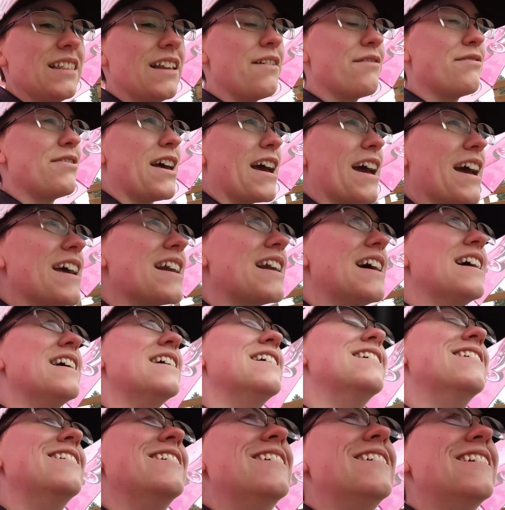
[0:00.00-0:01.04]
Love that.
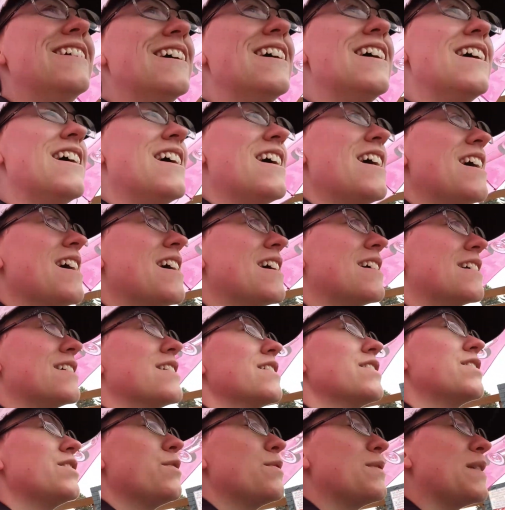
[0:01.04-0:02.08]

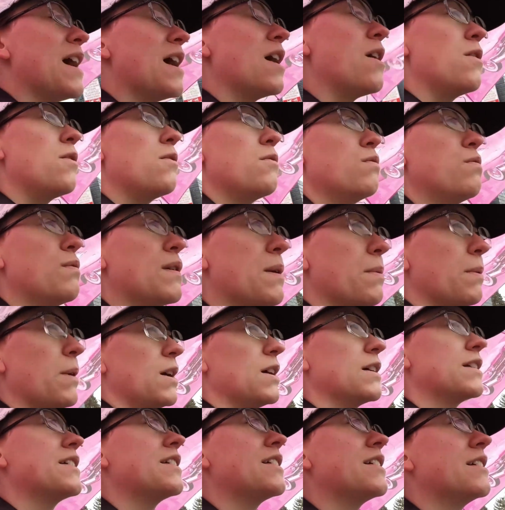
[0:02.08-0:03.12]
So now we
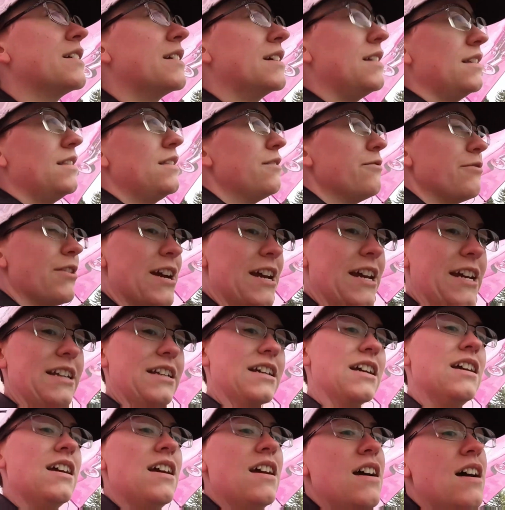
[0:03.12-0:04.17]
walk in the
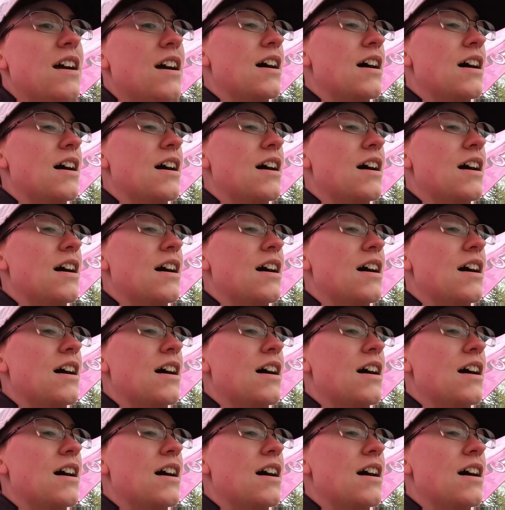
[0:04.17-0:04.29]
rain